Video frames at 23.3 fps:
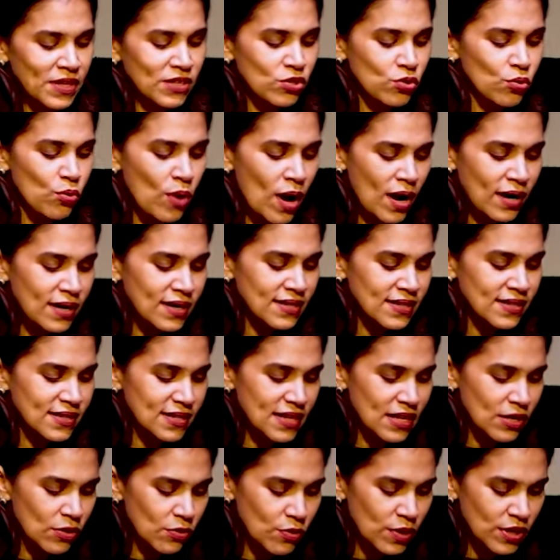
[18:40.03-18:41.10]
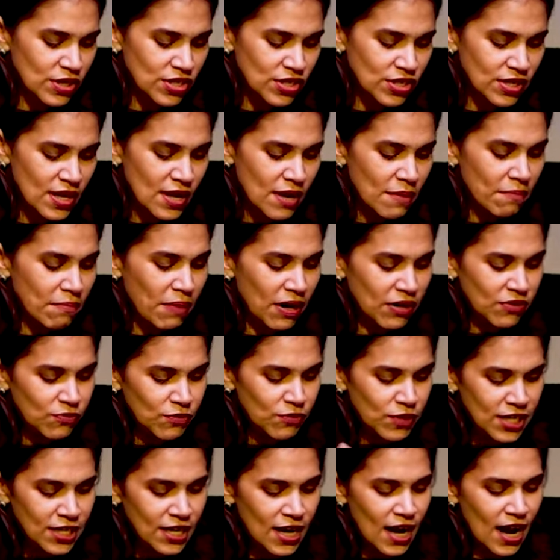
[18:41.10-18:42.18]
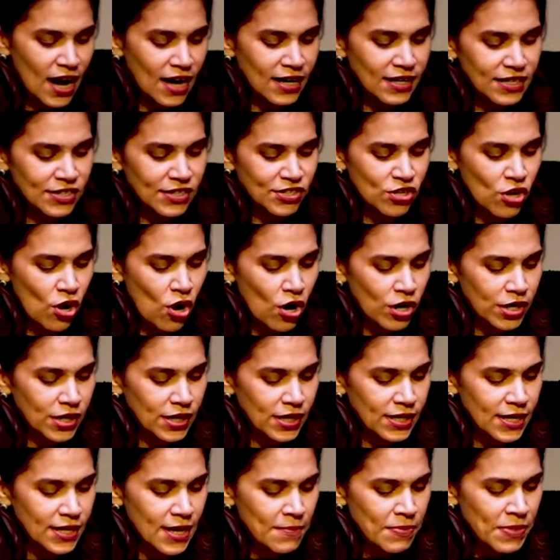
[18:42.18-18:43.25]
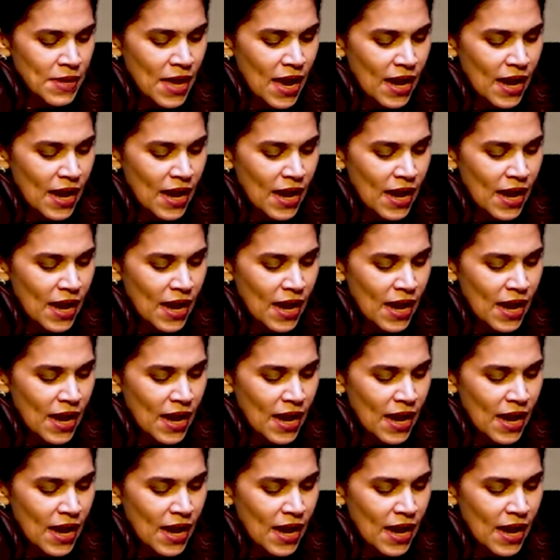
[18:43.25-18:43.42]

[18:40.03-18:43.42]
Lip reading: you are distinguished, but we are dishonored.